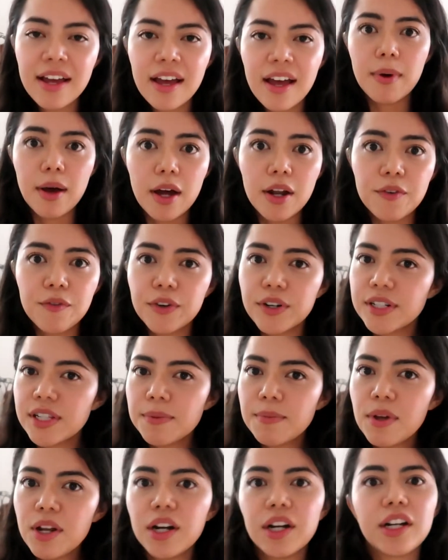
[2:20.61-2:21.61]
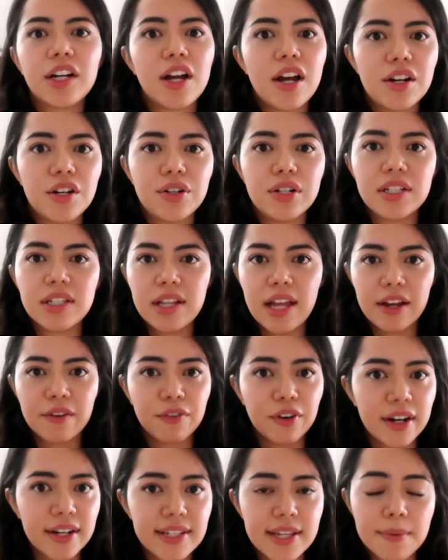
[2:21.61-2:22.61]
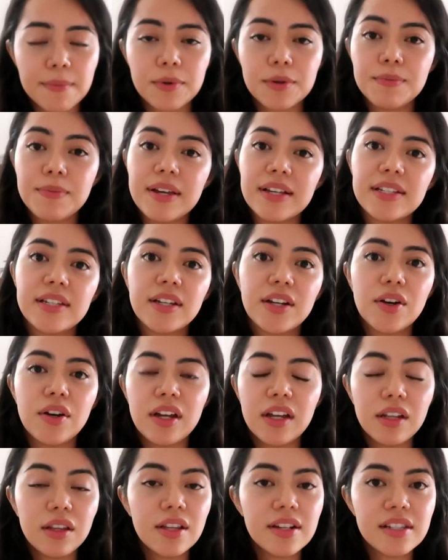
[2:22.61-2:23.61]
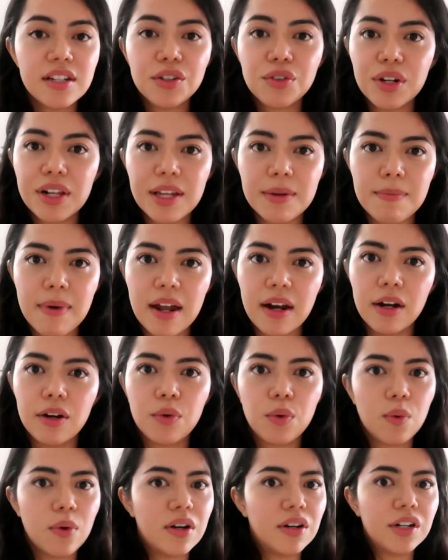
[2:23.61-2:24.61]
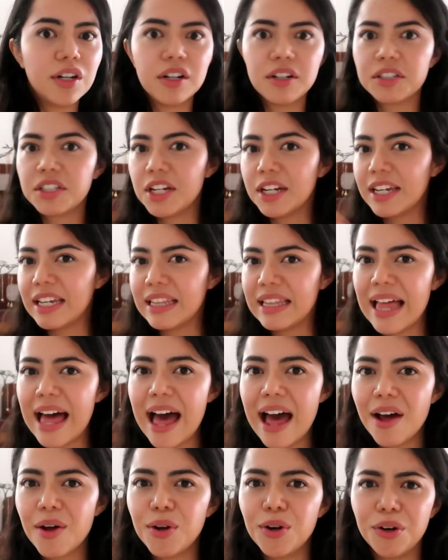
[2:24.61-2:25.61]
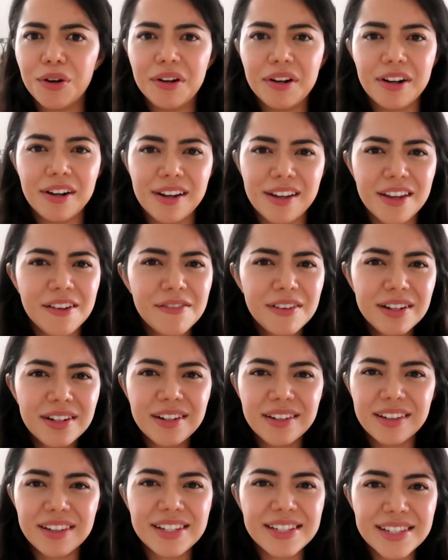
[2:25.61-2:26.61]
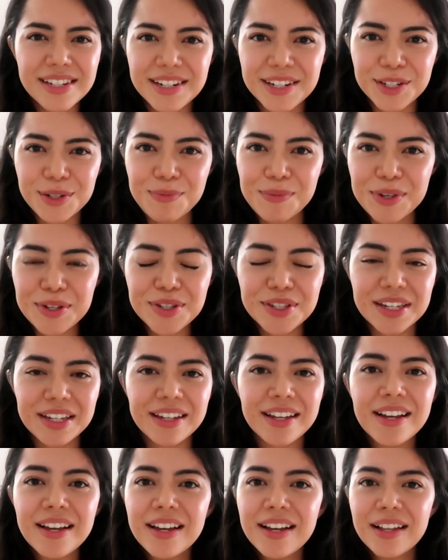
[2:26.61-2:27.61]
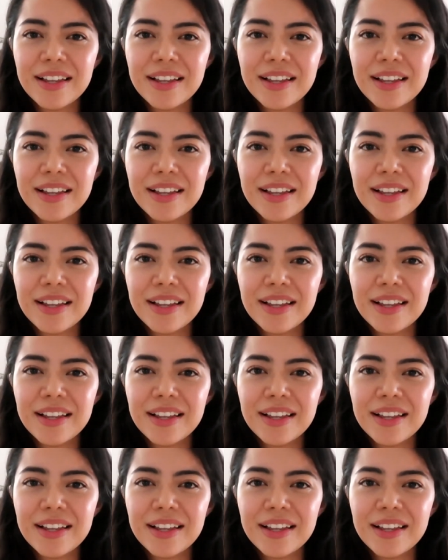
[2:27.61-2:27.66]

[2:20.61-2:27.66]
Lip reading: But for some other countries, like for example Mexico, it doesn't really matter whether you're talking loud or even listening to music.